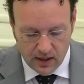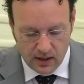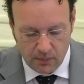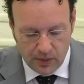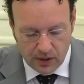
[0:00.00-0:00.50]

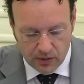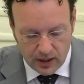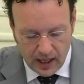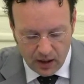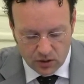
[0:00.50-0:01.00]
the
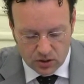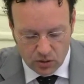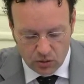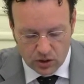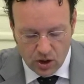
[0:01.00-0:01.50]
imperial
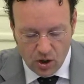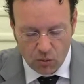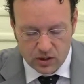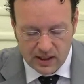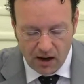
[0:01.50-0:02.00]
household
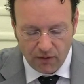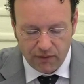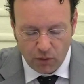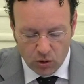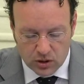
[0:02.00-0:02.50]
was now
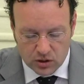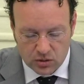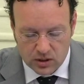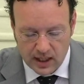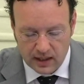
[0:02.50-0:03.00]
forced
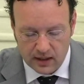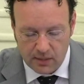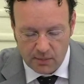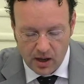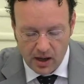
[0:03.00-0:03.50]
to sell
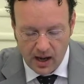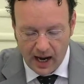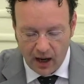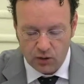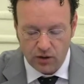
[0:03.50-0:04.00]
them
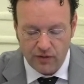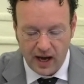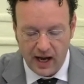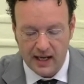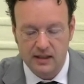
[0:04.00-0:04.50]
out of
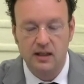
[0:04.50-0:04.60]
hard